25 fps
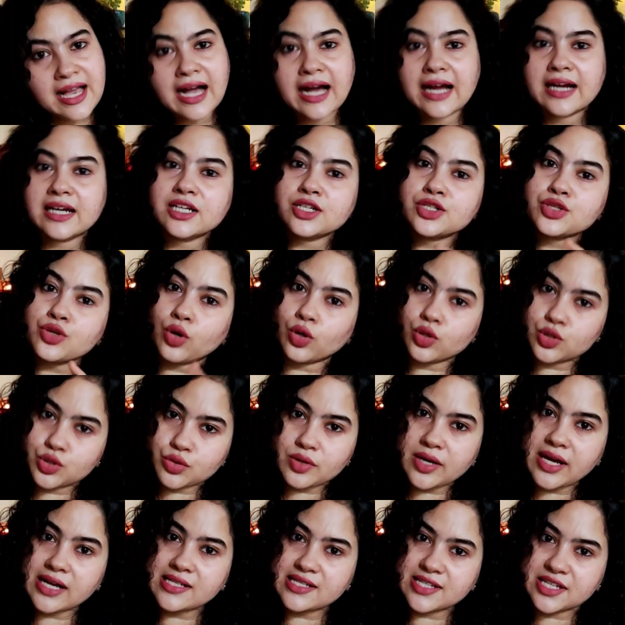and it also
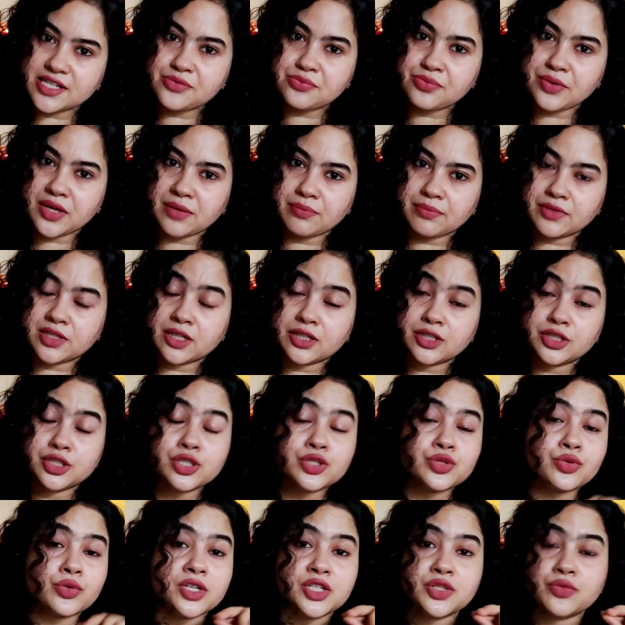has SPF 30,
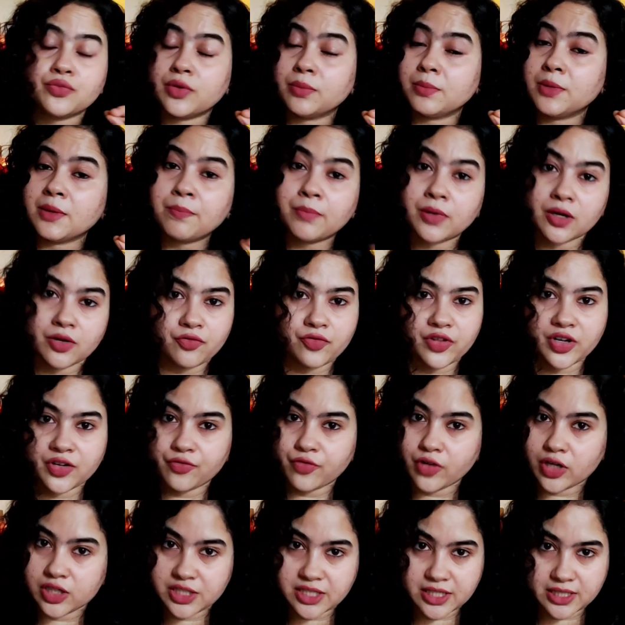so it will be perfect
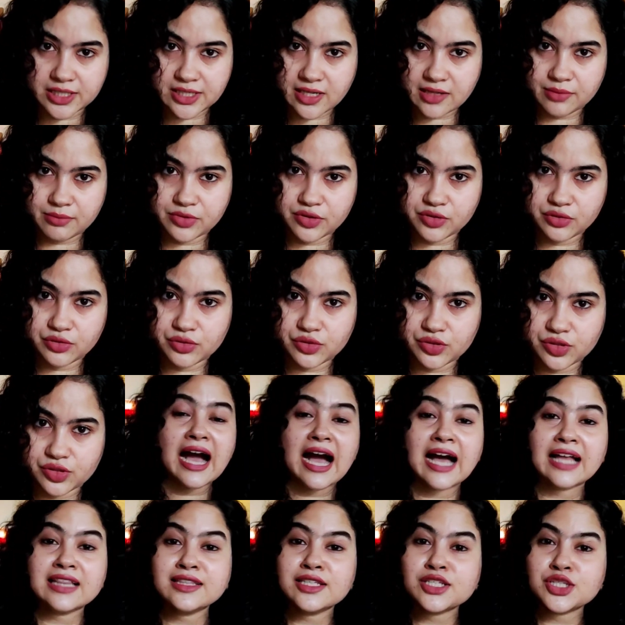for daytime use.
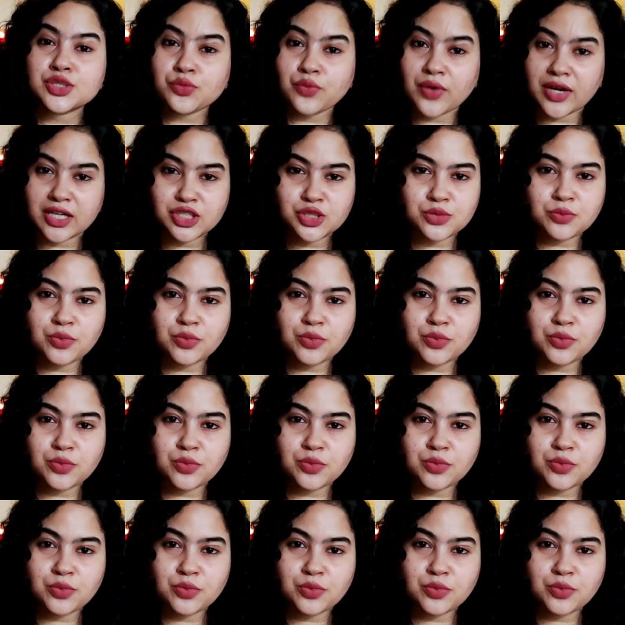And this Quench